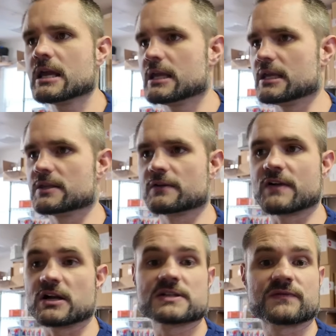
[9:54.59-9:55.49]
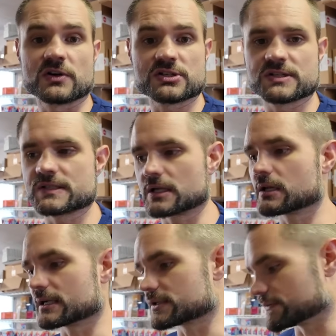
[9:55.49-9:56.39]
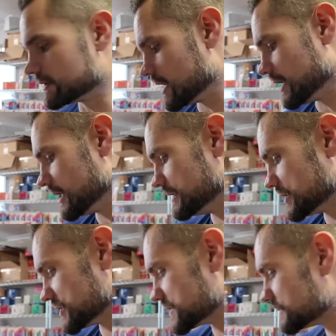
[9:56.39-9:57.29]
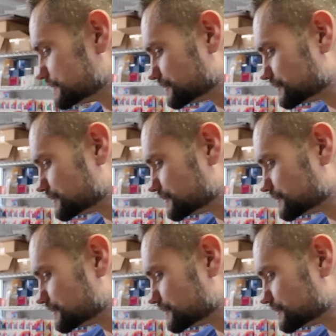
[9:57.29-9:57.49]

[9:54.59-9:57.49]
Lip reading: in their various versions in collector editions.